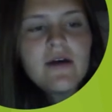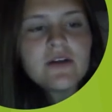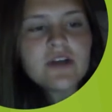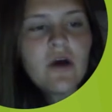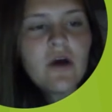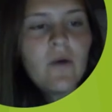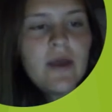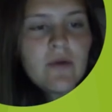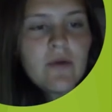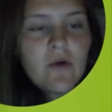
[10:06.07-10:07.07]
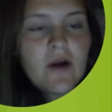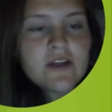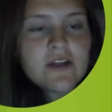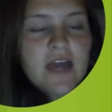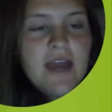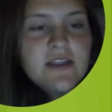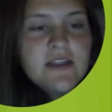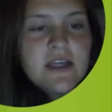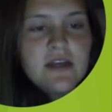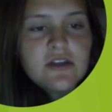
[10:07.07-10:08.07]
So it requires
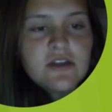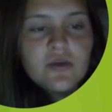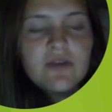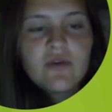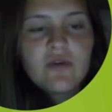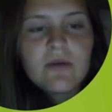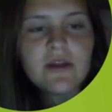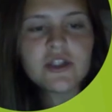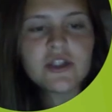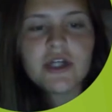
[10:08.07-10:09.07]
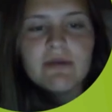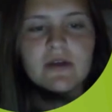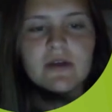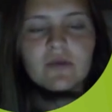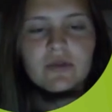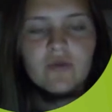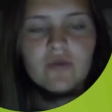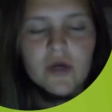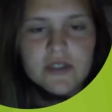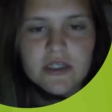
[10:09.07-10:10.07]
18 to 24 month treatment with
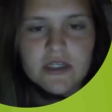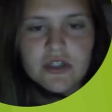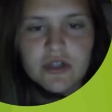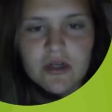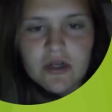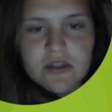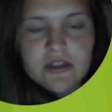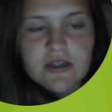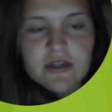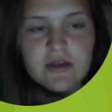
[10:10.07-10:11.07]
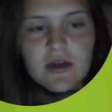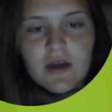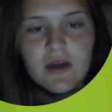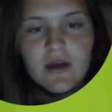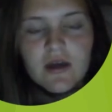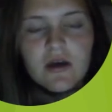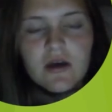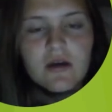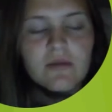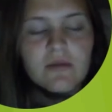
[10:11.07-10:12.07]
4 to 6 drugs to
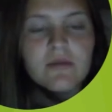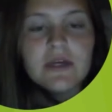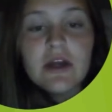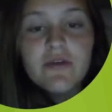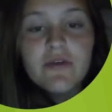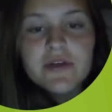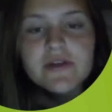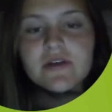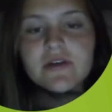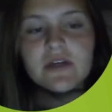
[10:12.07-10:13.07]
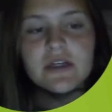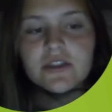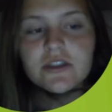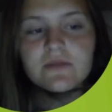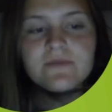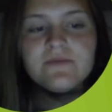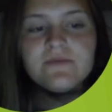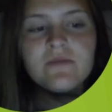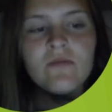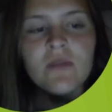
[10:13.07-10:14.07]
get over this condition.
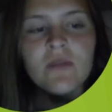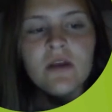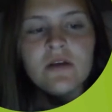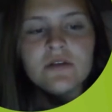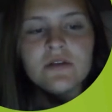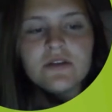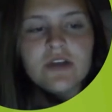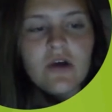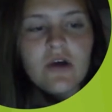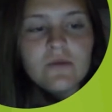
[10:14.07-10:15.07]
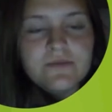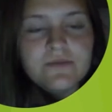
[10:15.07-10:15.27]
So